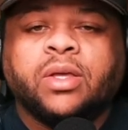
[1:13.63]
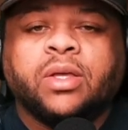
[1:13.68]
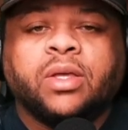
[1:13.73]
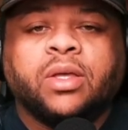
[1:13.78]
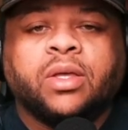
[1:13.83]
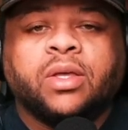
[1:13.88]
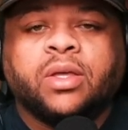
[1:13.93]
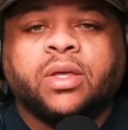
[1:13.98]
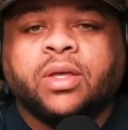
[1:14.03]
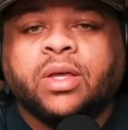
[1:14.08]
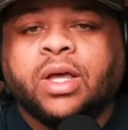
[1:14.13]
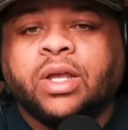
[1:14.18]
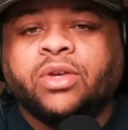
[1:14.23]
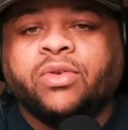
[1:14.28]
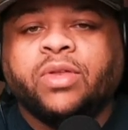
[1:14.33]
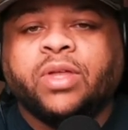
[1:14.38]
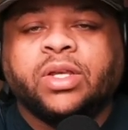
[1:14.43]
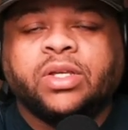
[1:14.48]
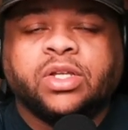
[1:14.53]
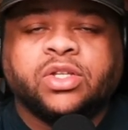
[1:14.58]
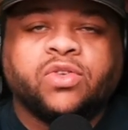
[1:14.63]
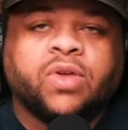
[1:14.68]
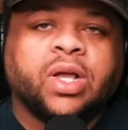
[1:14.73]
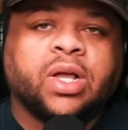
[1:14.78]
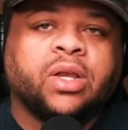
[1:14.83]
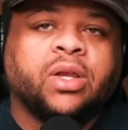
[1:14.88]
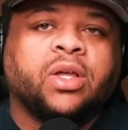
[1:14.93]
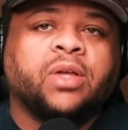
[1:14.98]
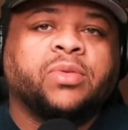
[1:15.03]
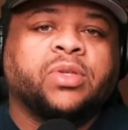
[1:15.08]
Uh, I do that just so
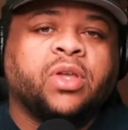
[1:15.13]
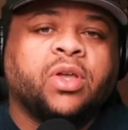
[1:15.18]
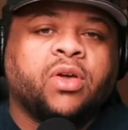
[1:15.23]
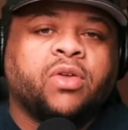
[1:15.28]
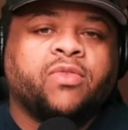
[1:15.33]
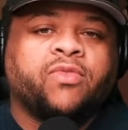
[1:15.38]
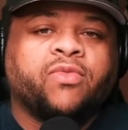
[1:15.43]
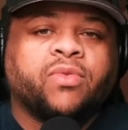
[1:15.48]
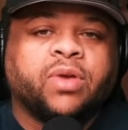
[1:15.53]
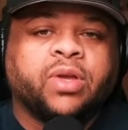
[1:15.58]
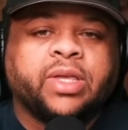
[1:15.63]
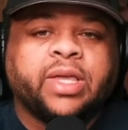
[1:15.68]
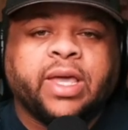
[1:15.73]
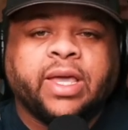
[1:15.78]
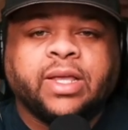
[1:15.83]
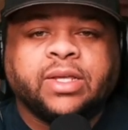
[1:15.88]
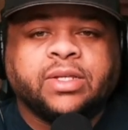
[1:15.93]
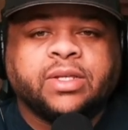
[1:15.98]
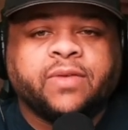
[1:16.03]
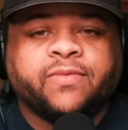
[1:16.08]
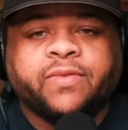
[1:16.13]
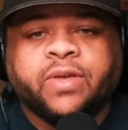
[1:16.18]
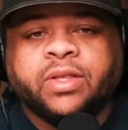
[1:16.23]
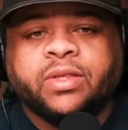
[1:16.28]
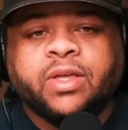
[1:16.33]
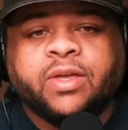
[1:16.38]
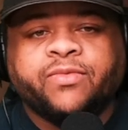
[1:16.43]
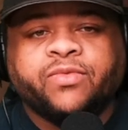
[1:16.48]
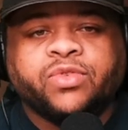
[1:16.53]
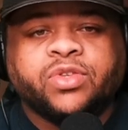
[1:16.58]
I can upscale to 4K and stuff
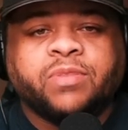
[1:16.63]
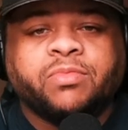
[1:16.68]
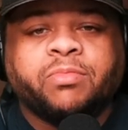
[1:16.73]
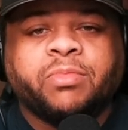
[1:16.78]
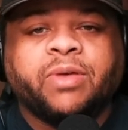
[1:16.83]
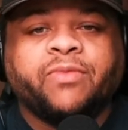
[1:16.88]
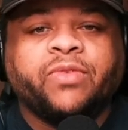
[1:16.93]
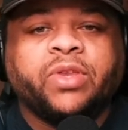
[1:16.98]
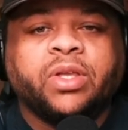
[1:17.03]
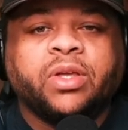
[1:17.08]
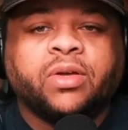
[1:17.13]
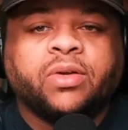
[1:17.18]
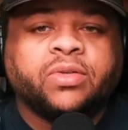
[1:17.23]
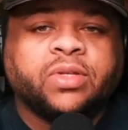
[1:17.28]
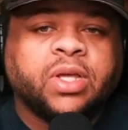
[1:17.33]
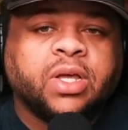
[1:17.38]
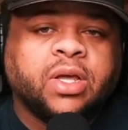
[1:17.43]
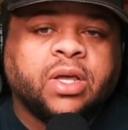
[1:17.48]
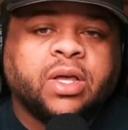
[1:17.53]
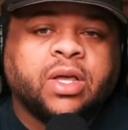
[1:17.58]
like that for some of my videos.